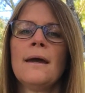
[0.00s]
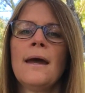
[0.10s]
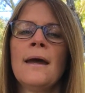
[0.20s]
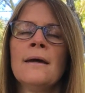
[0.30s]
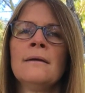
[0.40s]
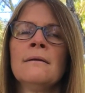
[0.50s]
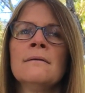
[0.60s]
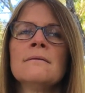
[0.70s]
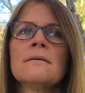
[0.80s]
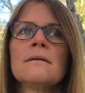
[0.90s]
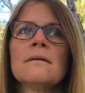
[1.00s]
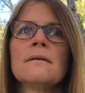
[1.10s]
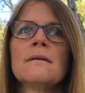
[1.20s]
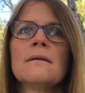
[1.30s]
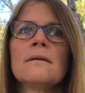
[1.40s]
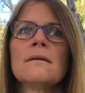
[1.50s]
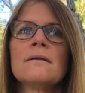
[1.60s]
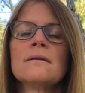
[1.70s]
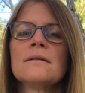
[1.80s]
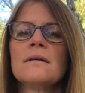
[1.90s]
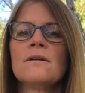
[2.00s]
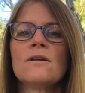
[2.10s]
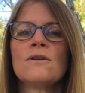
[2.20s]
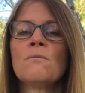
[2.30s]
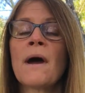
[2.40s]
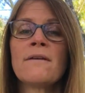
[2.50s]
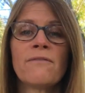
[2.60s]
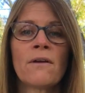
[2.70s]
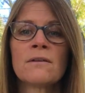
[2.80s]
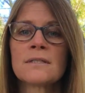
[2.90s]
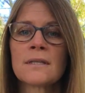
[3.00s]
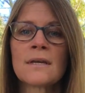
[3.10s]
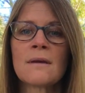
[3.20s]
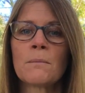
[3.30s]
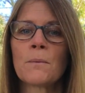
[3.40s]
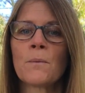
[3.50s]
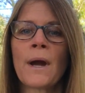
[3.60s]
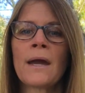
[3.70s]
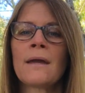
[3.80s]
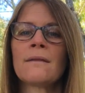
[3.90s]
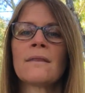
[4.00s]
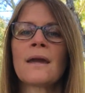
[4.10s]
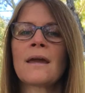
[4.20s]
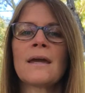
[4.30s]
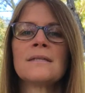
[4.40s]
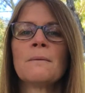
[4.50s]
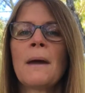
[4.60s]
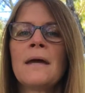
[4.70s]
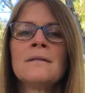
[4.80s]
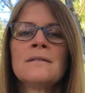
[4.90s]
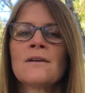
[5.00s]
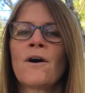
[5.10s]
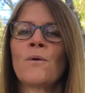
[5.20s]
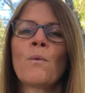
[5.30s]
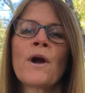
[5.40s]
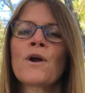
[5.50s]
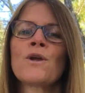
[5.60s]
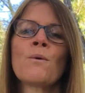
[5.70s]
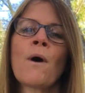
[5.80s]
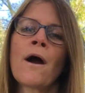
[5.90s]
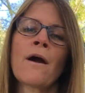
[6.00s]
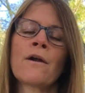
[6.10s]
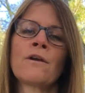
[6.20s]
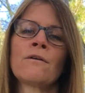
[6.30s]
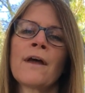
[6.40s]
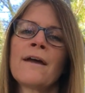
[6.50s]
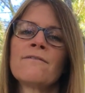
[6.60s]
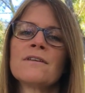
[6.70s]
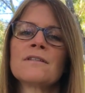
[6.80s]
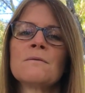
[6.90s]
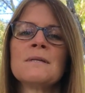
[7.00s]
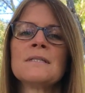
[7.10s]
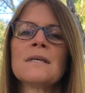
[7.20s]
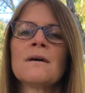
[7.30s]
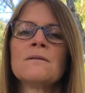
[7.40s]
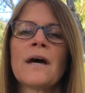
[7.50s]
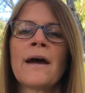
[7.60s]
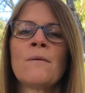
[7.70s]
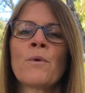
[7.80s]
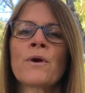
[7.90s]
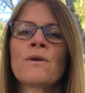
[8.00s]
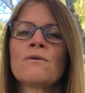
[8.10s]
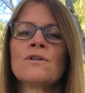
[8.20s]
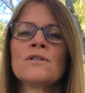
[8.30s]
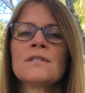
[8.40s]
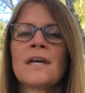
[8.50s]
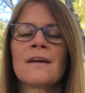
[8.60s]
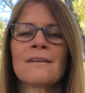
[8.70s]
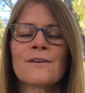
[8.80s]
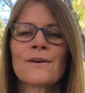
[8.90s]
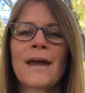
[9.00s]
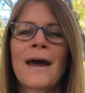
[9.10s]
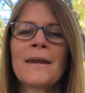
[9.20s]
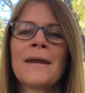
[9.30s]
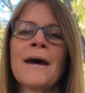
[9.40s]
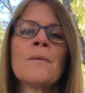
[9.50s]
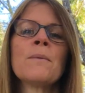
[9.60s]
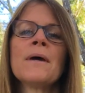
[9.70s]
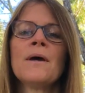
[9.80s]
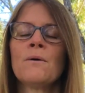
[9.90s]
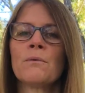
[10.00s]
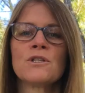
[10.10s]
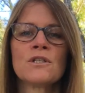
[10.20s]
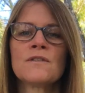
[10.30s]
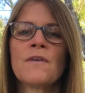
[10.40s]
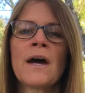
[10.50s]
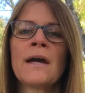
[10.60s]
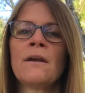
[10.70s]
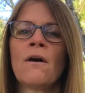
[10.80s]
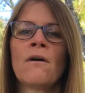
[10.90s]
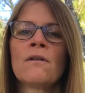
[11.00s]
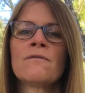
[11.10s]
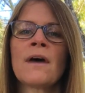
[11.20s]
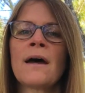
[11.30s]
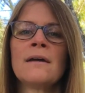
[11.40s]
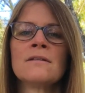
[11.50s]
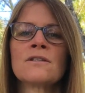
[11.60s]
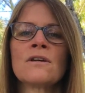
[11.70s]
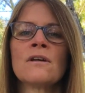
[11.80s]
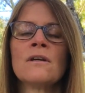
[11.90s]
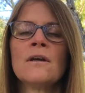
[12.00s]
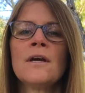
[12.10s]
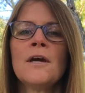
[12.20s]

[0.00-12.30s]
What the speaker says: And you might fall asleep, right? Like, it depends on where you are in your life. This could be a time where you could just take a little cat nap, which is fine. All of that is good.